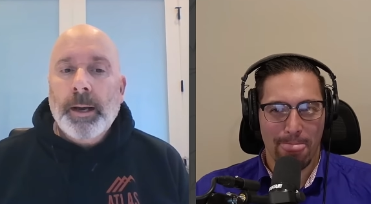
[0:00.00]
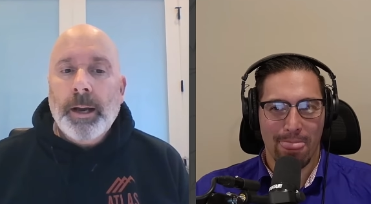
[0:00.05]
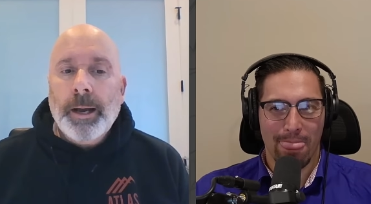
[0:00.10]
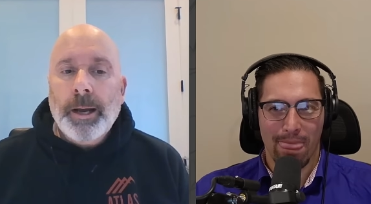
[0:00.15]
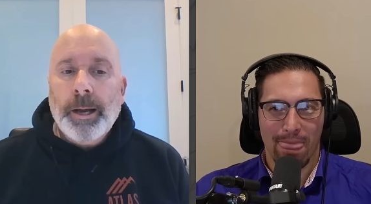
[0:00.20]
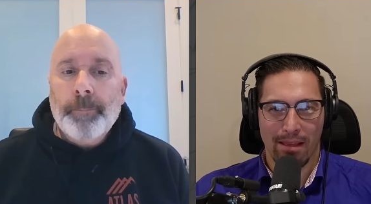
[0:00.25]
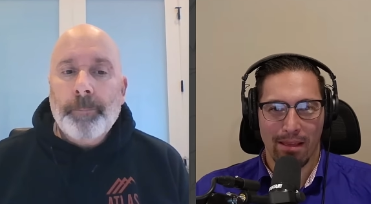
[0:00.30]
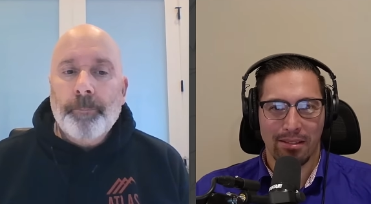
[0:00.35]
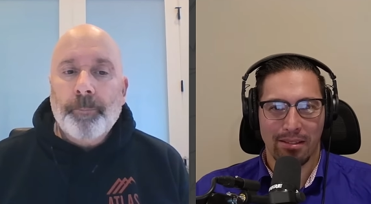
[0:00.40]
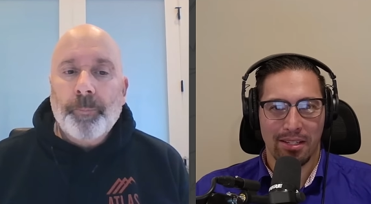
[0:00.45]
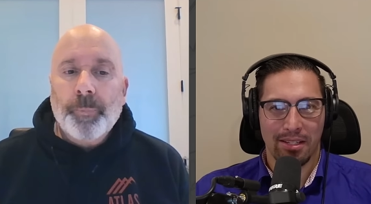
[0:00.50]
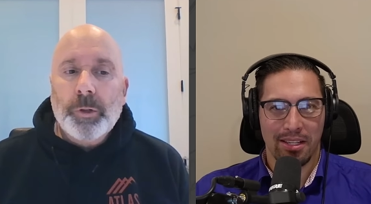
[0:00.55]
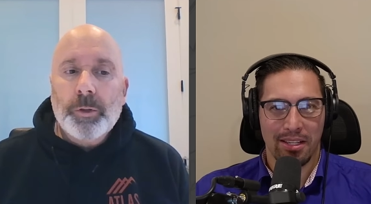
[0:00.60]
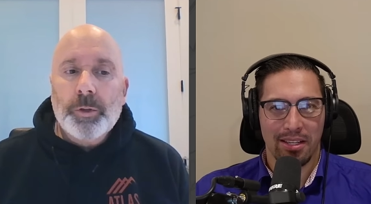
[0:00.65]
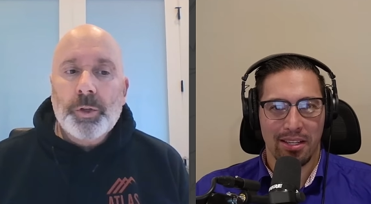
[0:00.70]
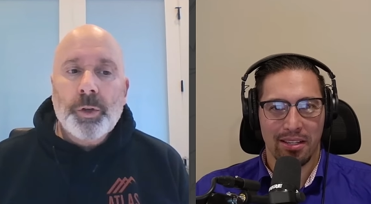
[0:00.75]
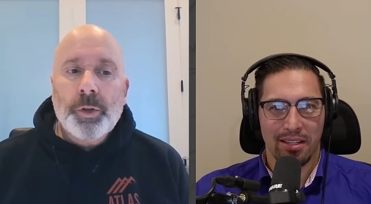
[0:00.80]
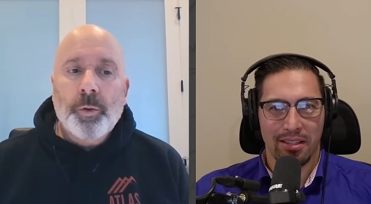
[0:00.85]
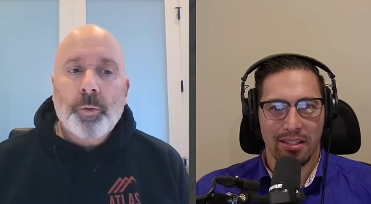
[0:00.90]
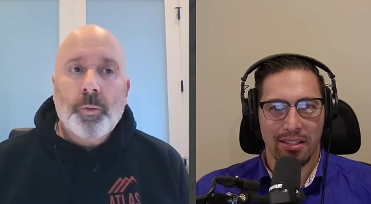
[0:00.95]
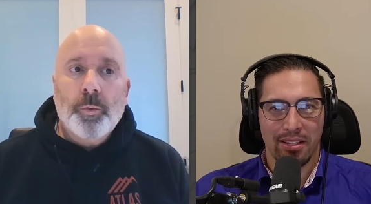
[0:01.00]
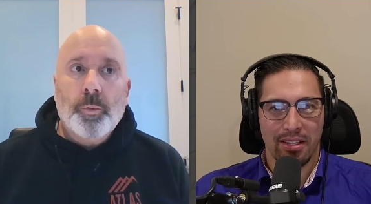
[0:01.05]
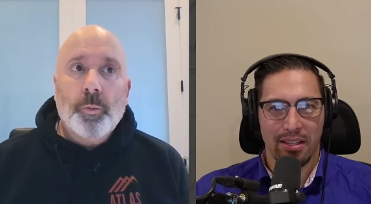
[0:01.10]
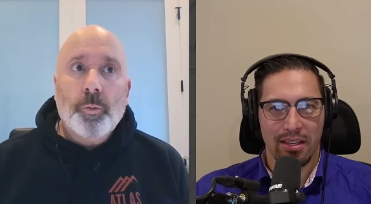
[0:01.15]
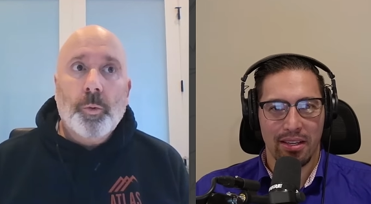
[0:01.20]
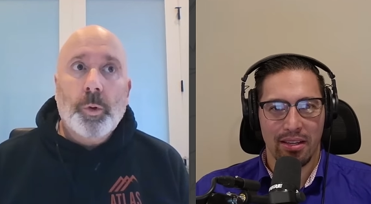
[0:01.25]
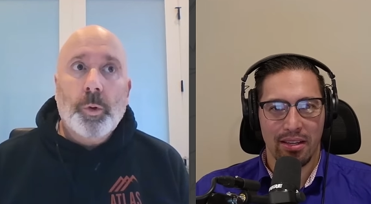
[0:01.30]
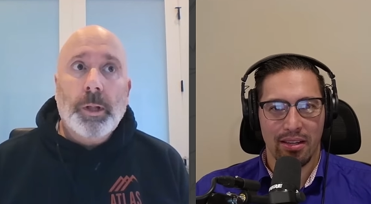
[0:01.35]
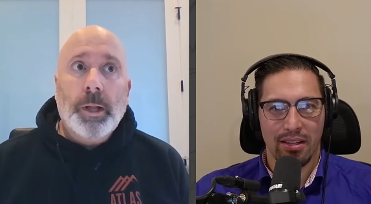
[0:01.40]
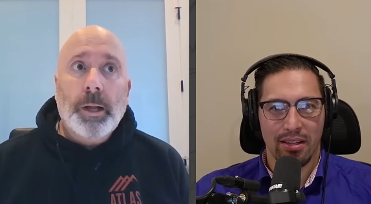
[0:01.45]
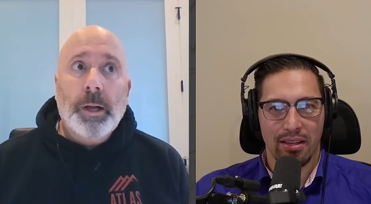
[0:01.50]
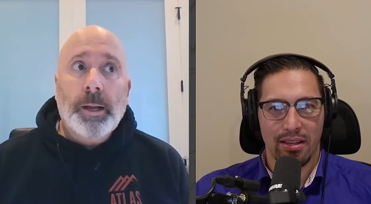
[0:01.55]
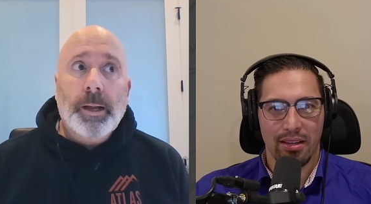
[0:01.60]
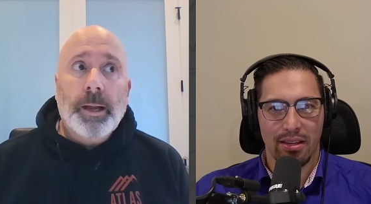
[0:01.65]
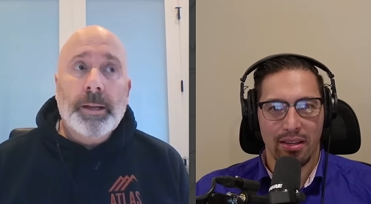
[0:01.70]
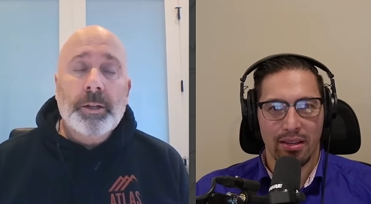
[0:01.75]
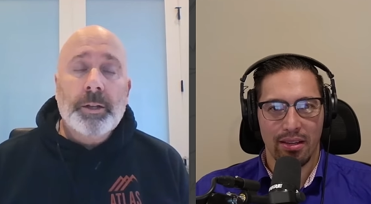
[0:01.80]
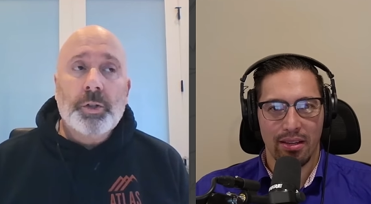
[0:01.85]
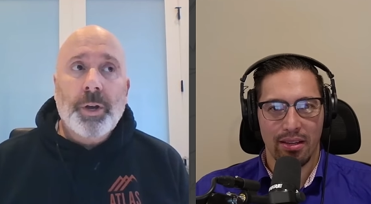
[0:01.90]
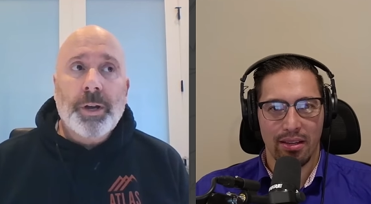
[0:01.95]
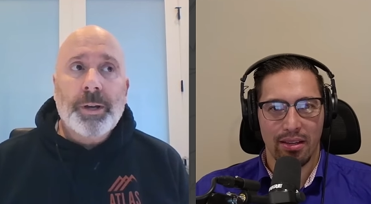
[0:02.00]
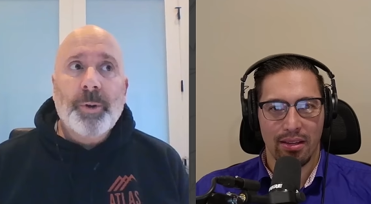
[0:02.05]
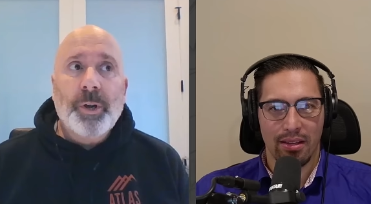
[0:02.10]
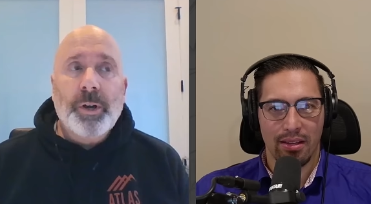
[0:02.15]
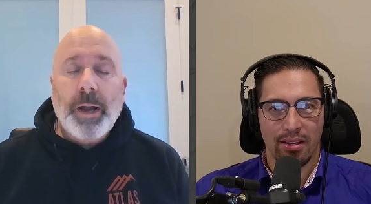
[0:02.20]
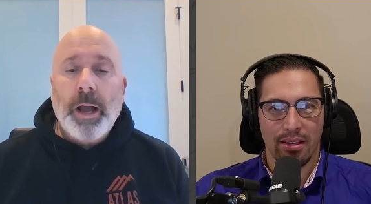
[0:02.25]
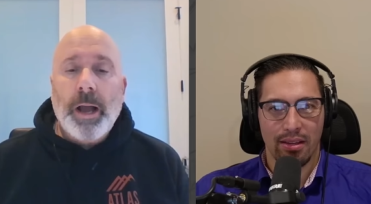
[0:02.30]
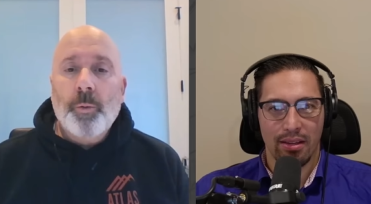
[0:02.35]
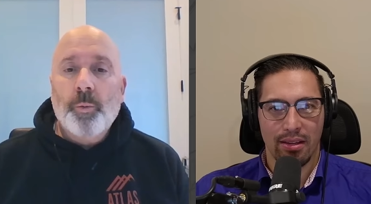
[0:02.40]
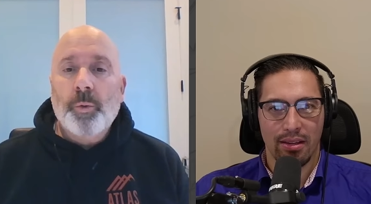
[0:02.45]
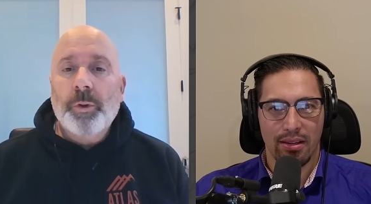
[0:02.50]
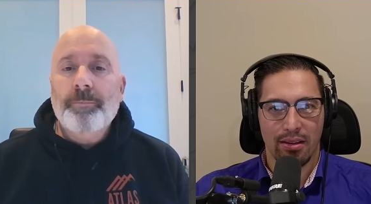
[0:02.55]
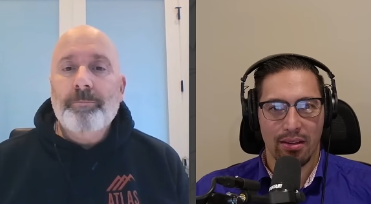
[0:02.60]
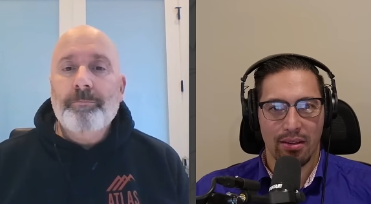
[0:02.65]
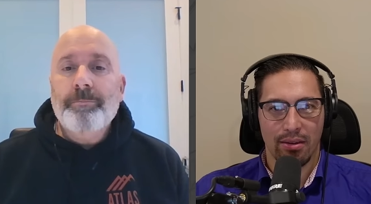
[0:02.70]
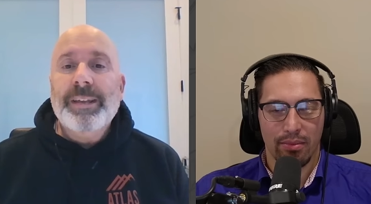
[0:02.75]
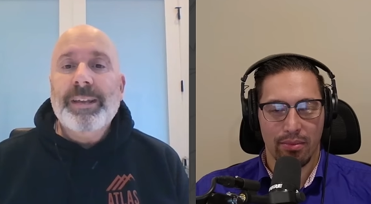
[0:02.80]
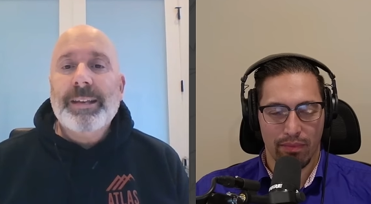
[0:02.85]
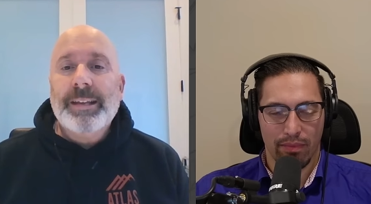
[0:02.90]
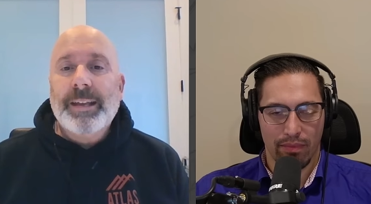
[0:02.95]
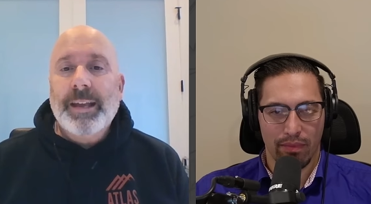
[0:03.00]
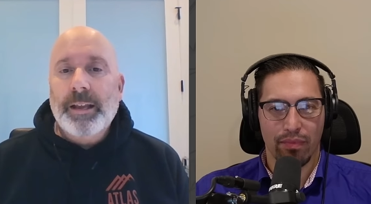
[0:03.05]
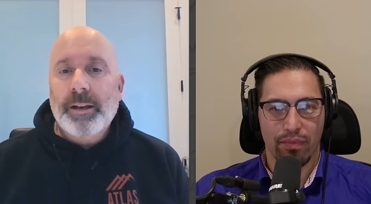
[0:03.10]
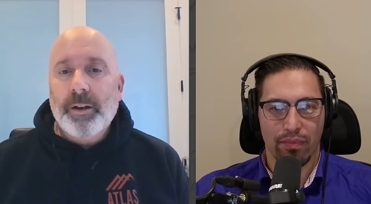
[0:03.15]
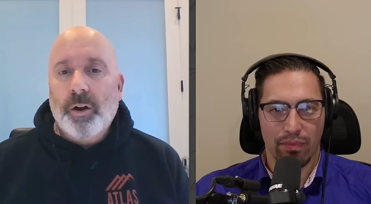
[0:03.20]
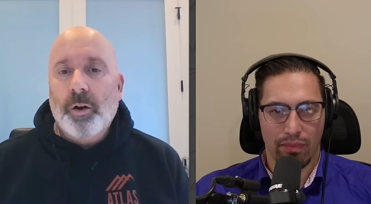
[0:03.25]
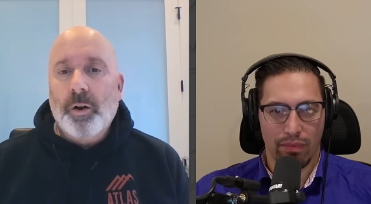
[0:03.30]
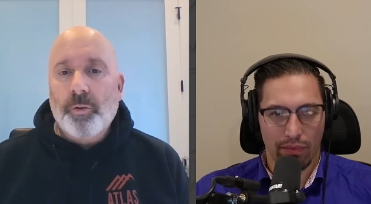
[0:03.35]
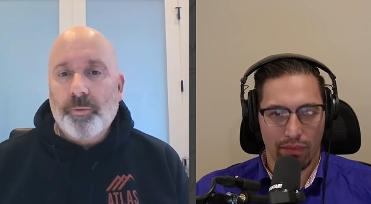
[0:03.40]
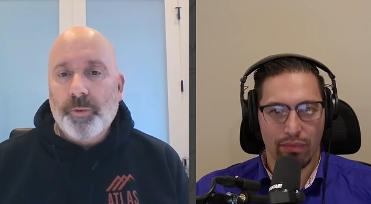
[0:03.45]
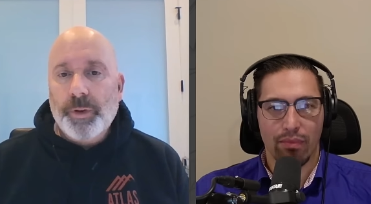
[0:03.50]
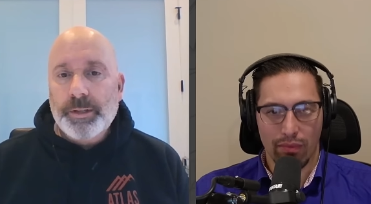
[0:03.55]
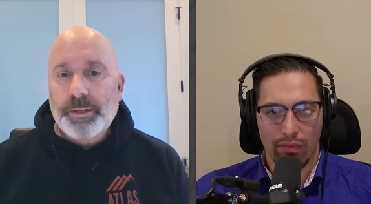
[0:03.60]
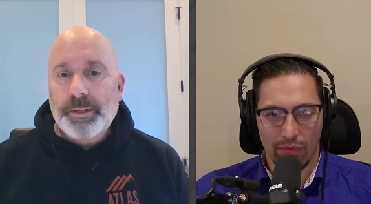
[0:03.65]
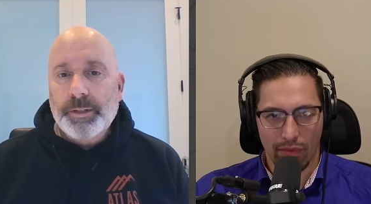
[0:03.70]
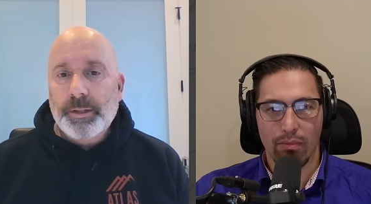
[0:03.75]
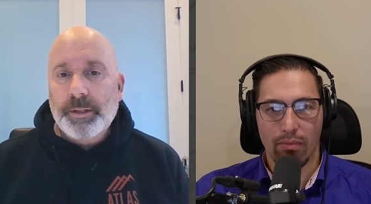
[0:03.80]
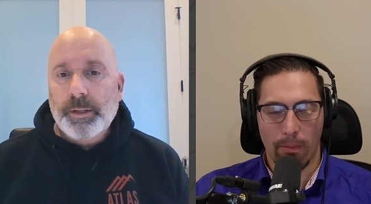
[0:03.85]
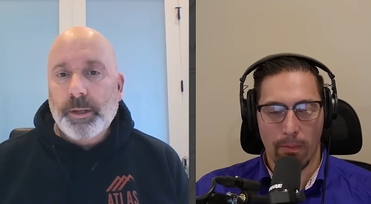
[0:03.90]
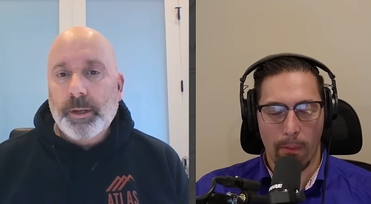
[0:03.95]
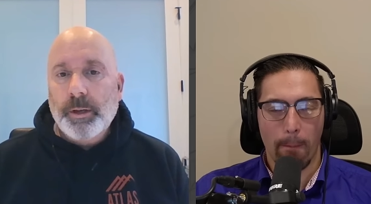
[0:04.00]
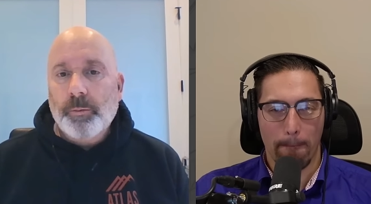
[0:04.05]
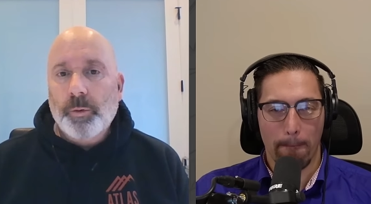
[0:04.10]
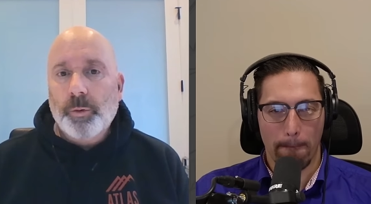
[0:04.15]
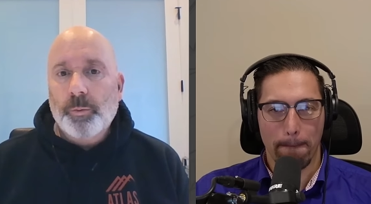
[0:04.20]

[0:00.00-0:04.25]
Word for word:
Speaker 1: Um, so I, I, can talk about how we mitigate our risk uh,